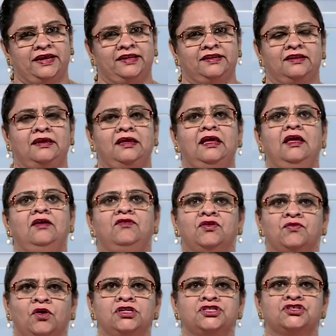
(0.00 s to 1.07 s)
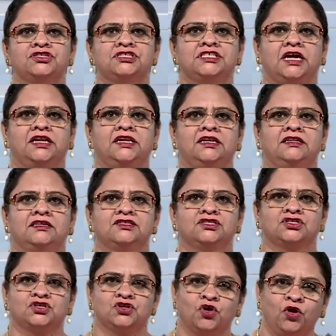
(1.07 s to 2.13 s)
line. We've also studied the
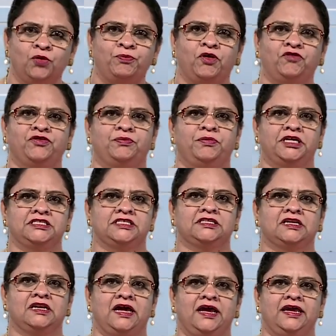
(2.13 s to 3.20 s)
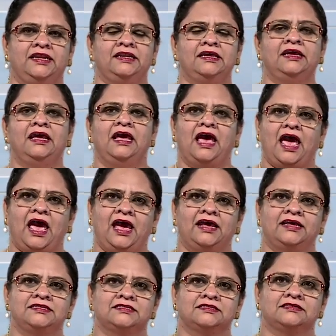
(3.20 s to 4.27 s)
slope of a budget line
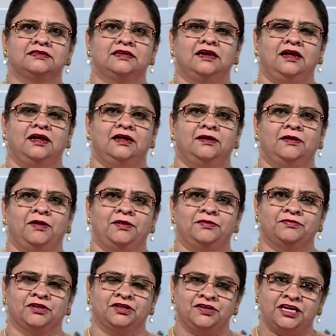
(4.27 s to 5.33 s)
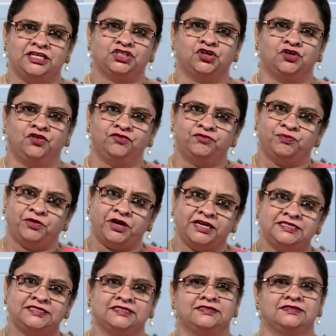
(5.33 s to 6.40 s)
as the ratio of
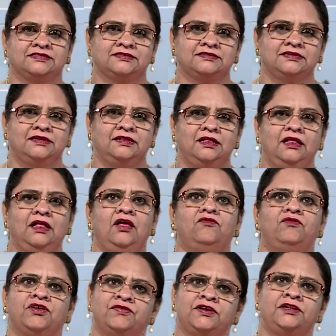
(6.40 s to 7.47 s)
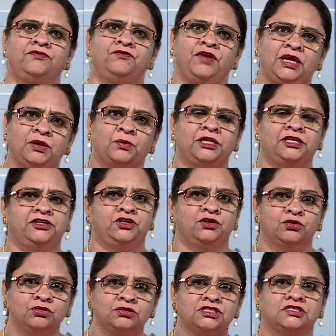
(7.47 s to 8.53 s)
prices. We will
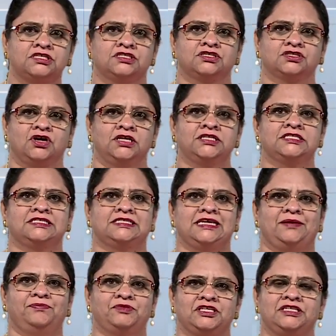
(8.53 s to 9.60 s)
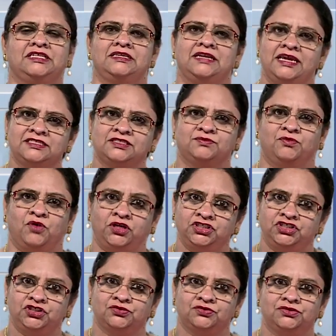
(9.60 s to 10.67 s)
use this concept in the next
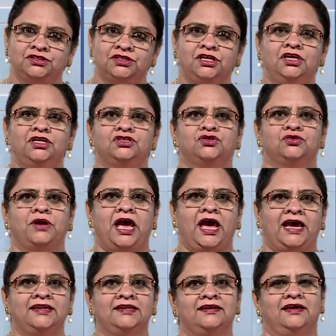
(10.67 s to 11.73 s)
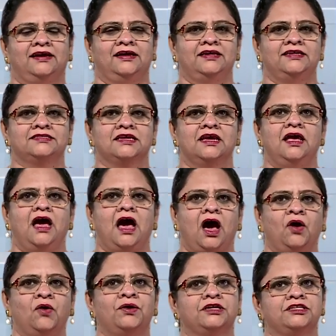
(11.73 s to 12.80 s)
module to analyze
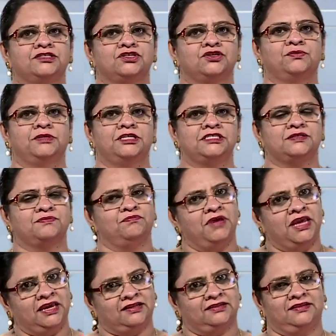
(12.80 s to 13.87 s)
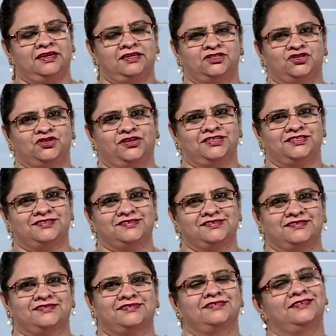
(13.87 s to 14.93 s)
how consumers make their
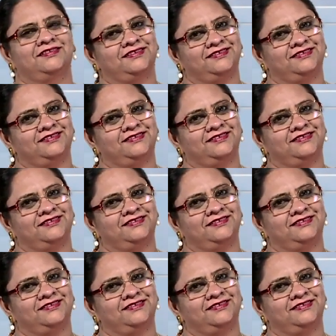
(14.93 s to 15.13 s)
choices.